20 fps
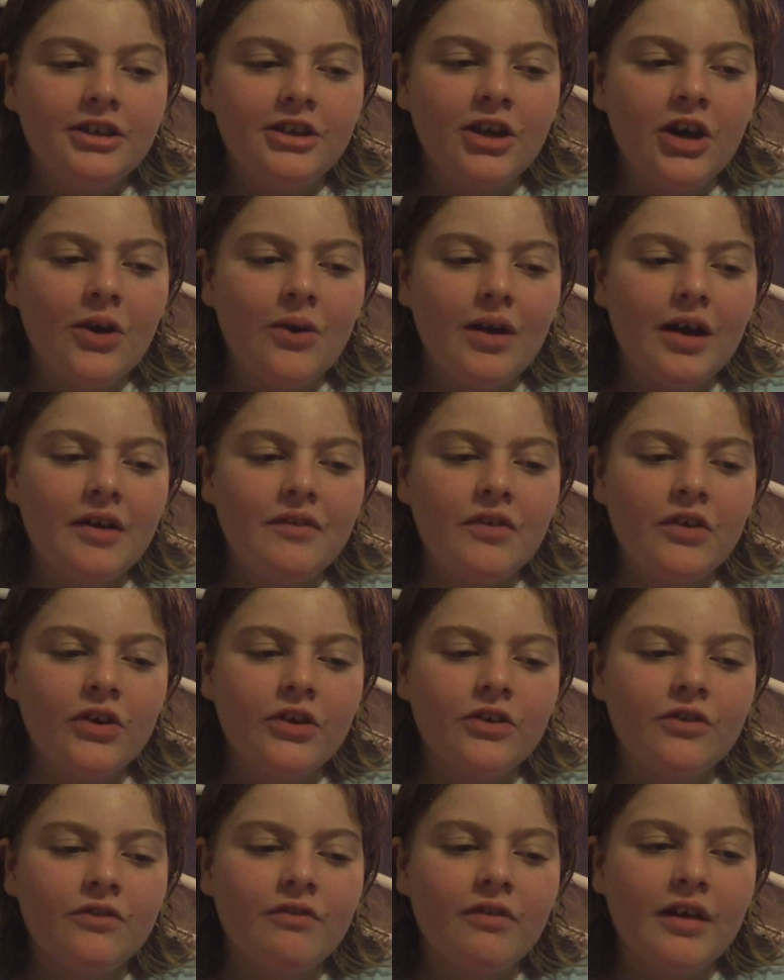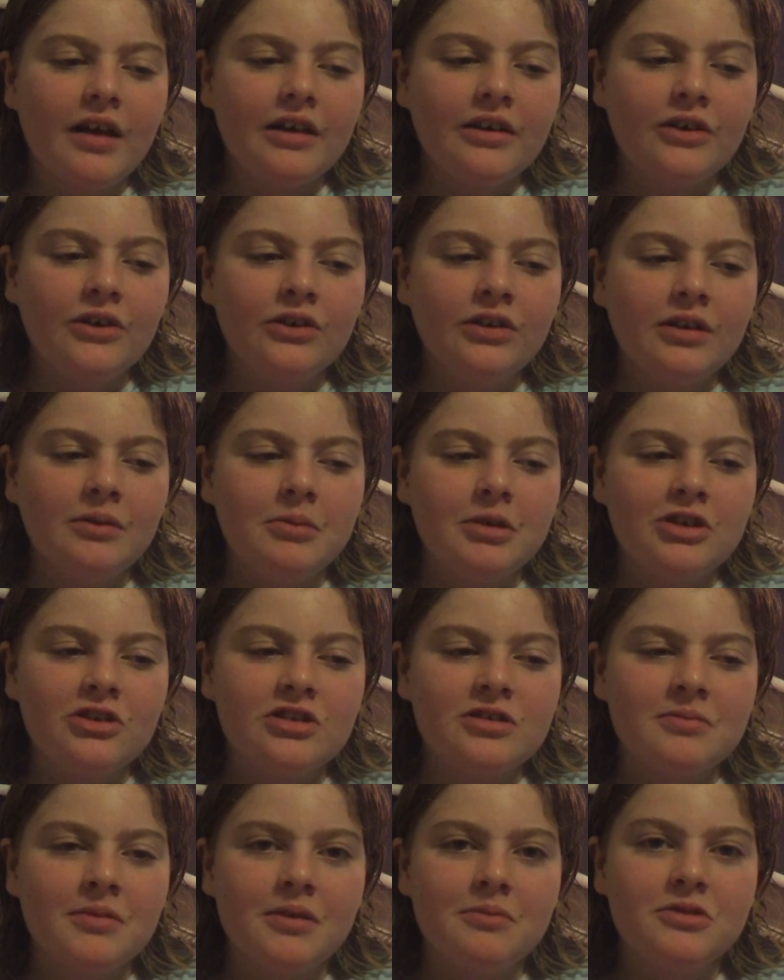No, I've heard of that only
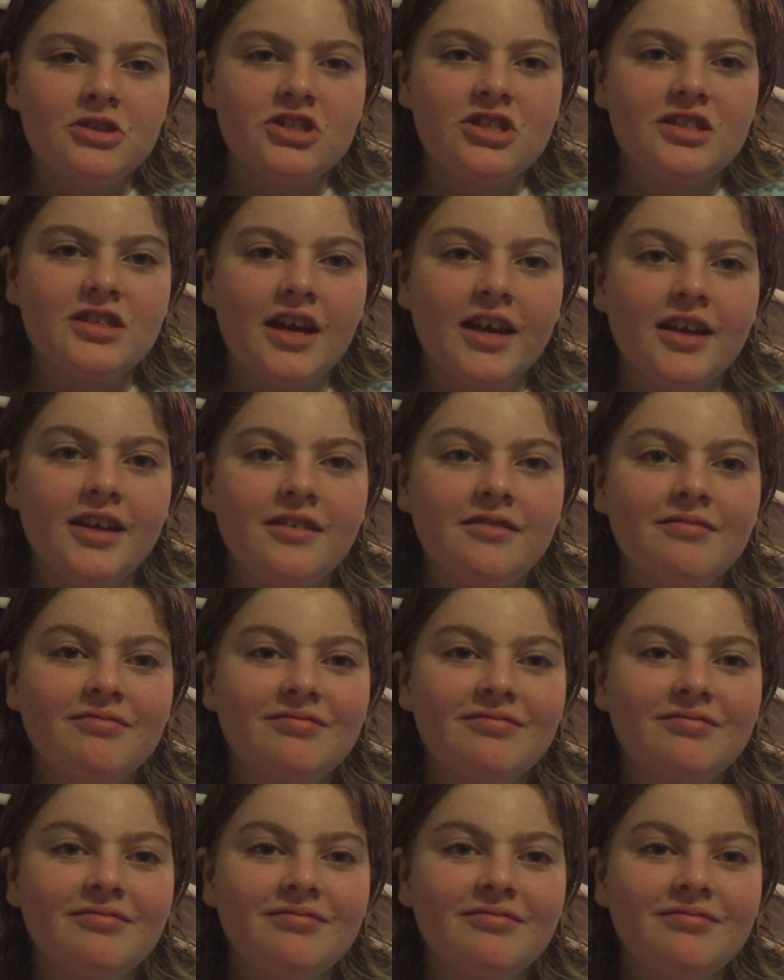because Mom just said it.